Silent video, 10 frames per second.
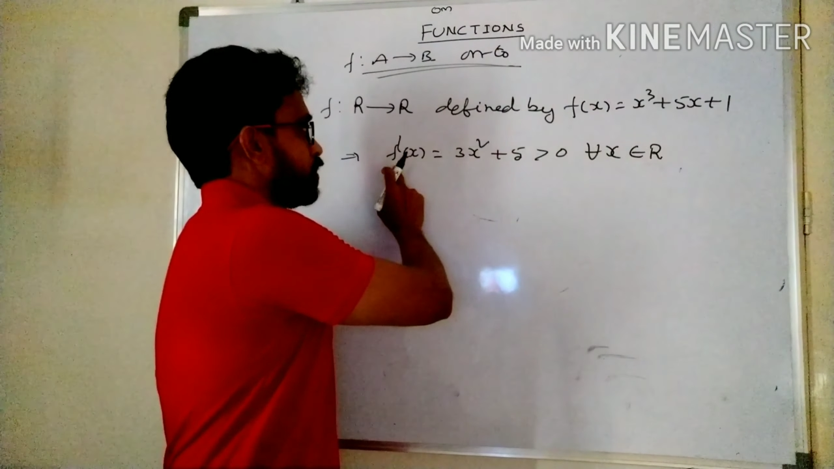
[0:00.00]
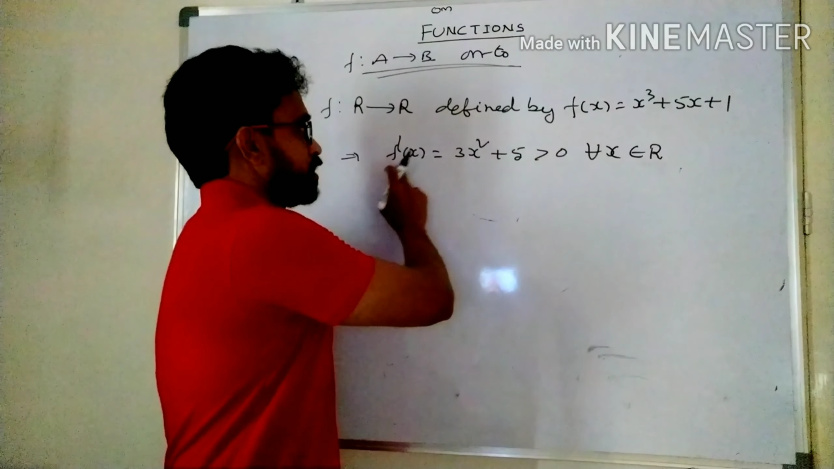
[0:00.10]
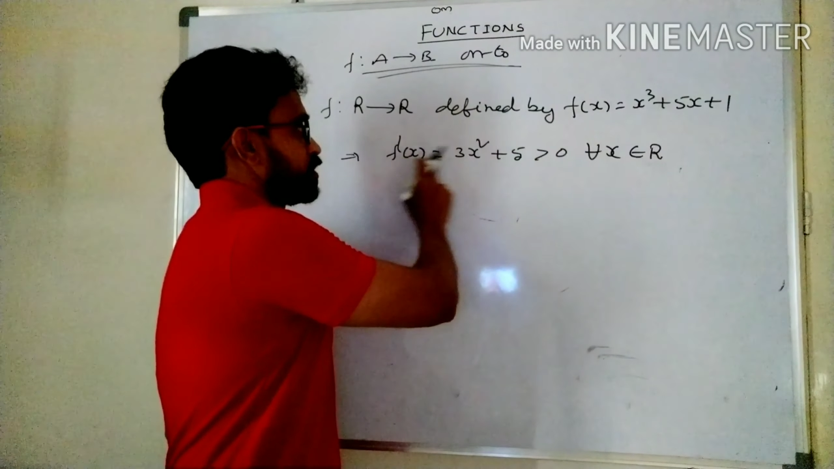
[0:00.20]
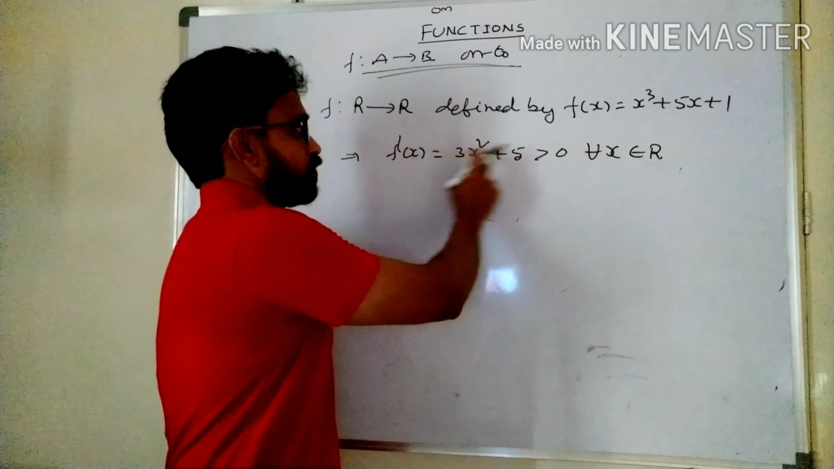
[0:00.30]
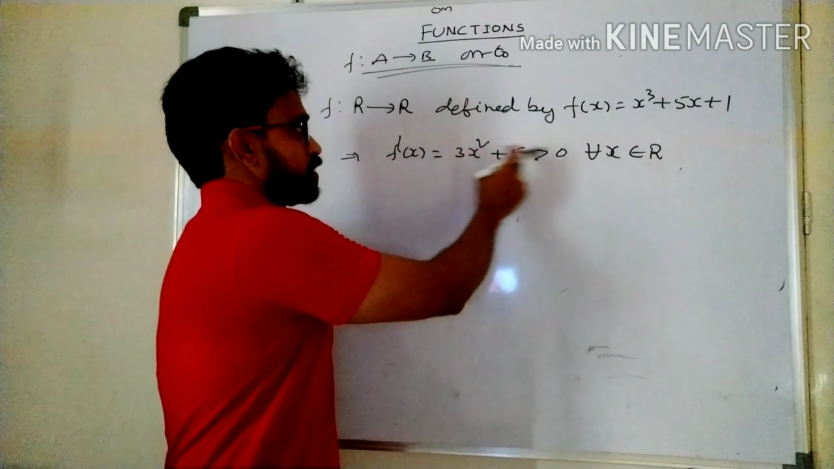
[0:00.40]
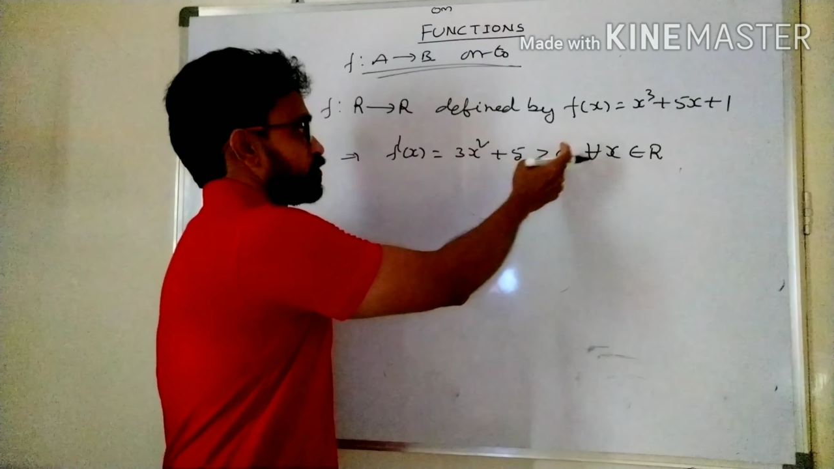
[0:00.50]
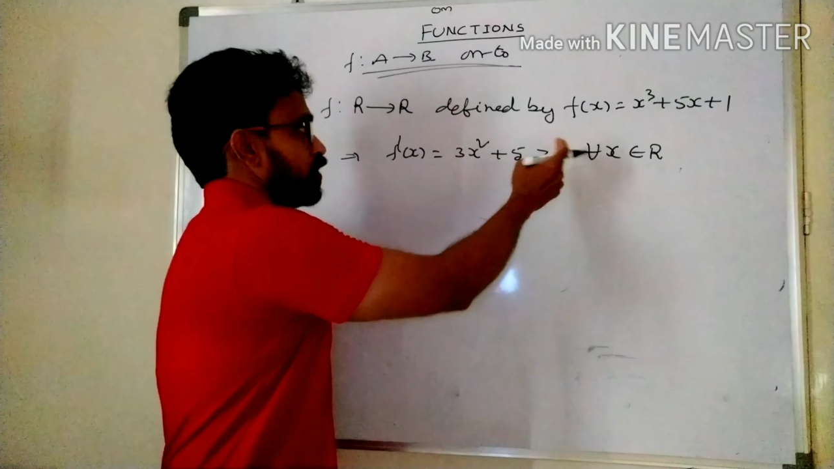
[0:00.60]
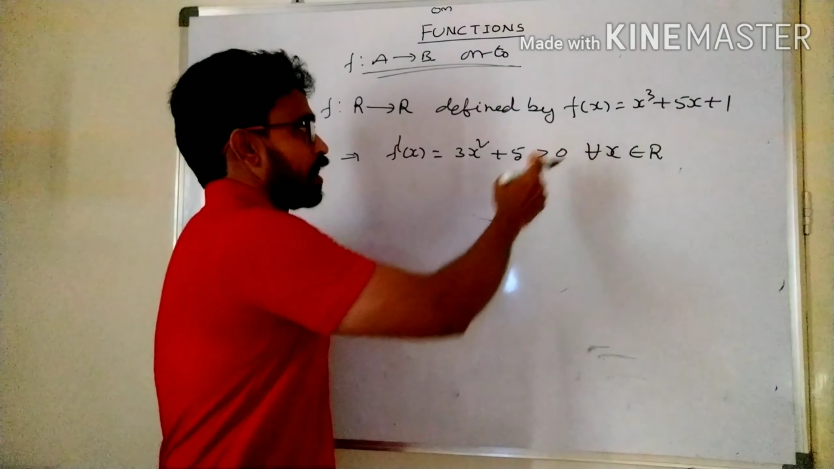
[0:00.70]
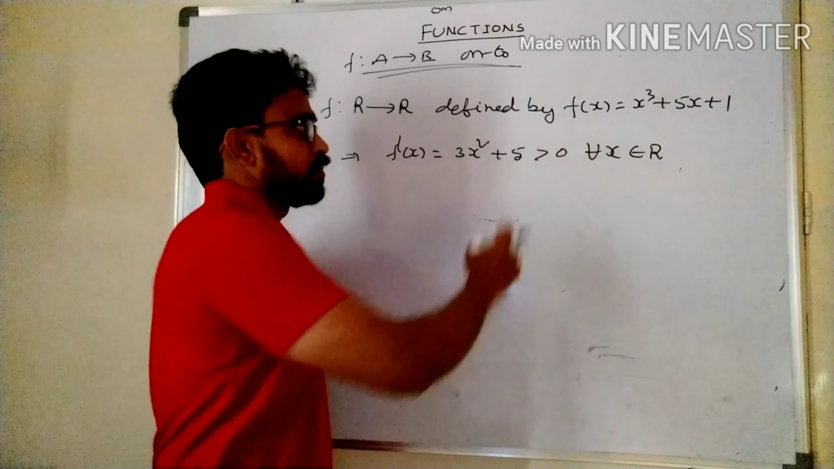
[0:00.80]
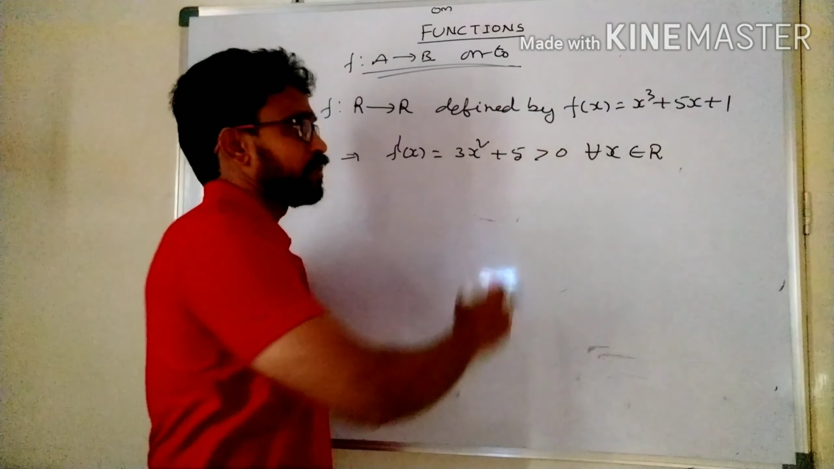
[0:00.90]
dash of x
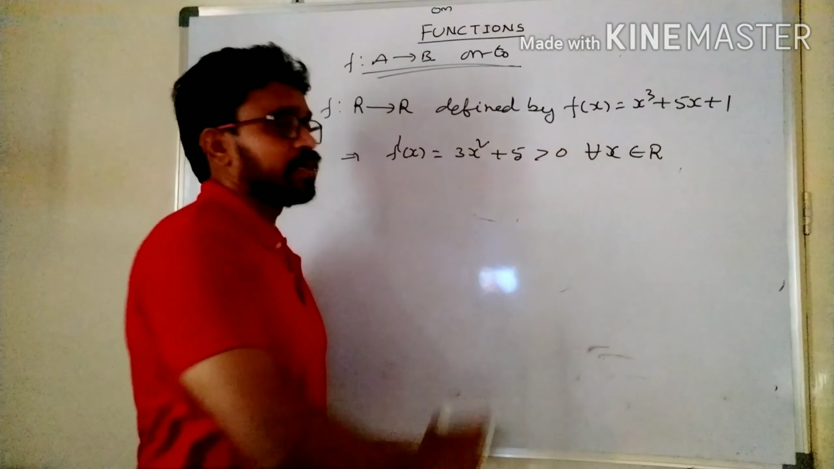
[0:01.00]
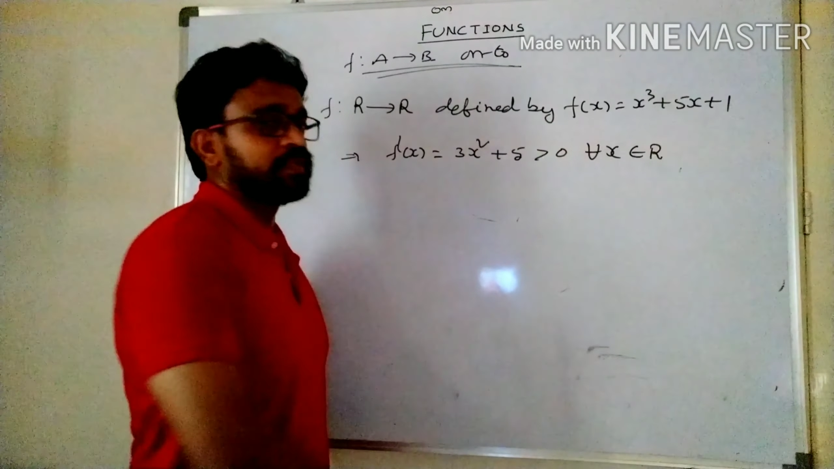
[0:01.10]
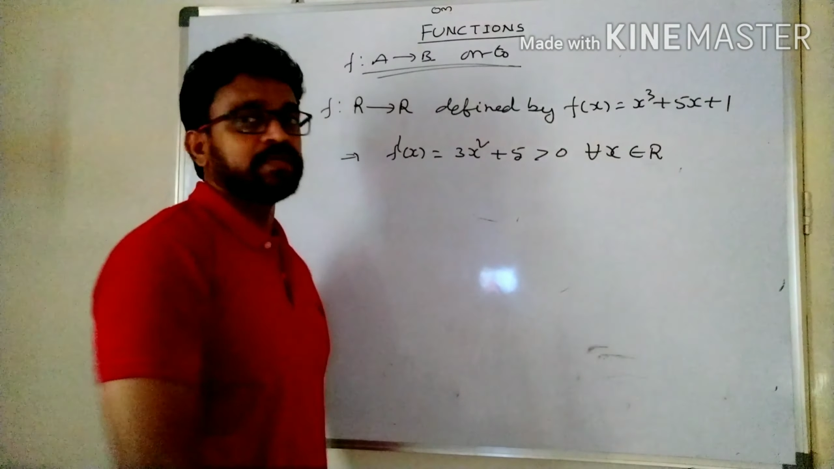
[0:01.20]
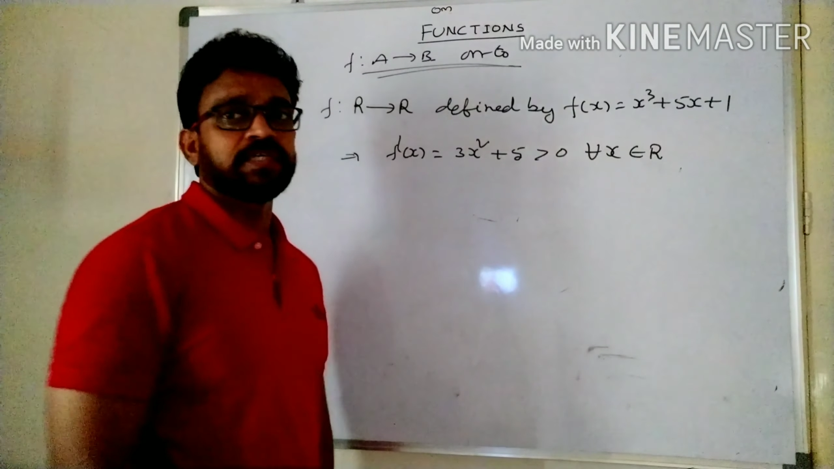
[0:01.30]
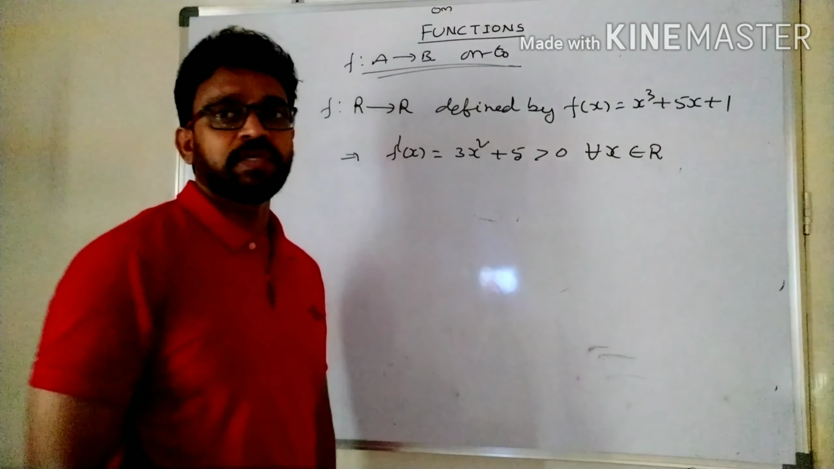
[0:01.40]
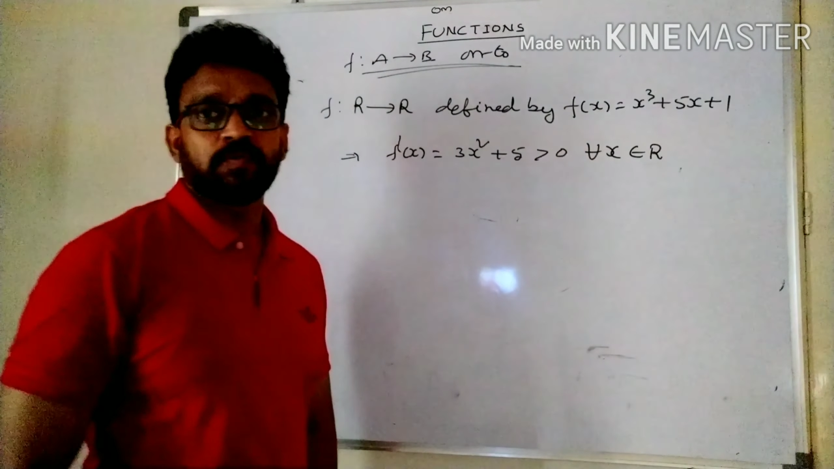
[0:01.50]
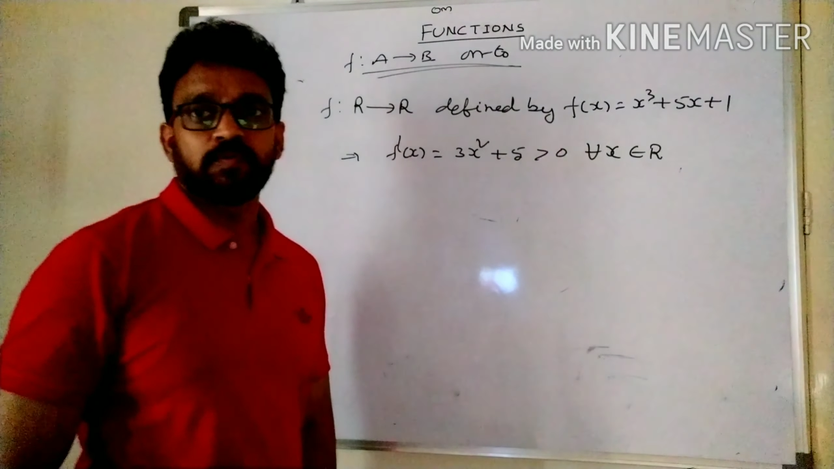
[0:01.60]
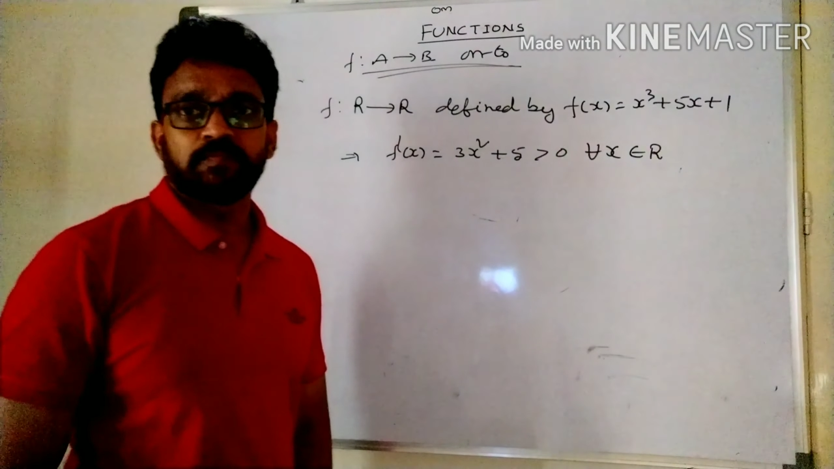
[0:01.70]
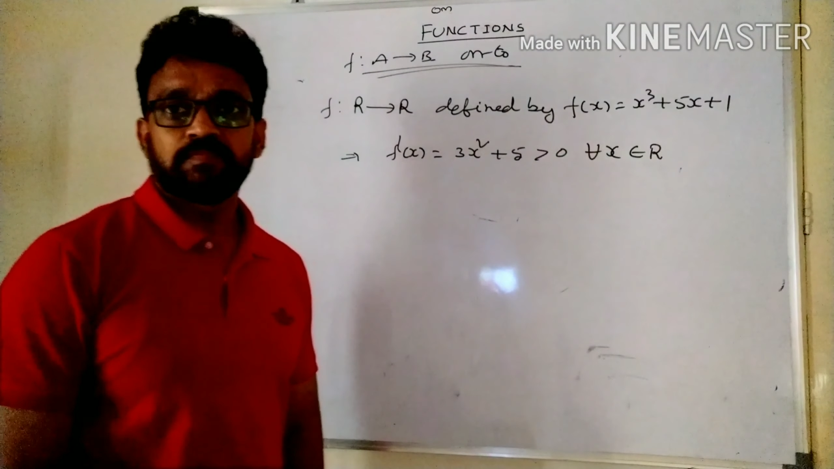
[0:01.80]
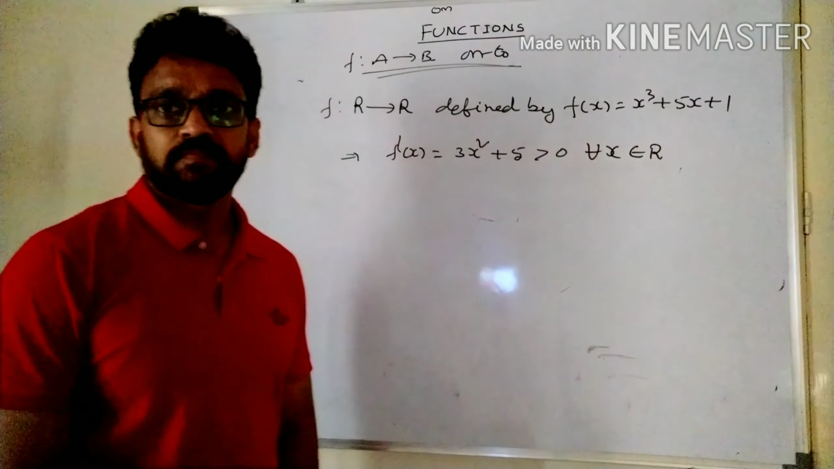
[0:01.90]
value greater than 0.